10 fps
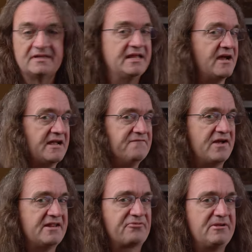And I
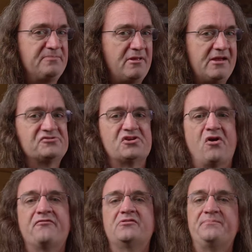invited three players
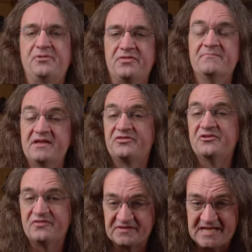over to put the myth
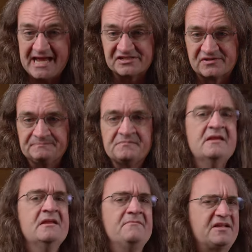to the test
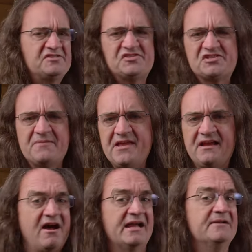because it's something
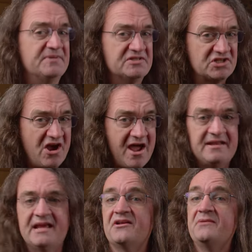I had been taught
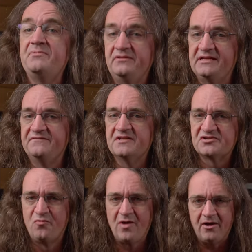and I believed
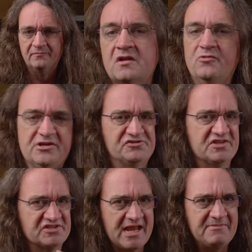as well. We used
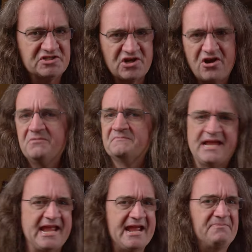the same guitar,
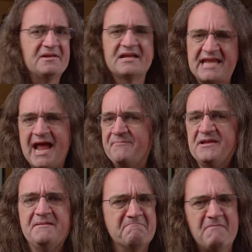amp,
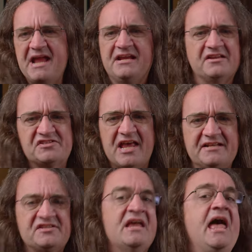cabinet, mic,
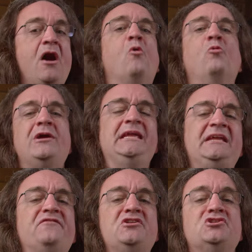settings. Hell, we
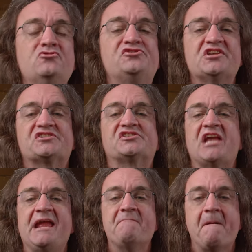even used the
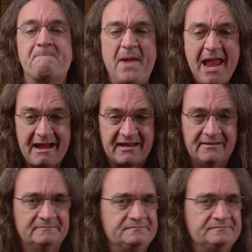same pick.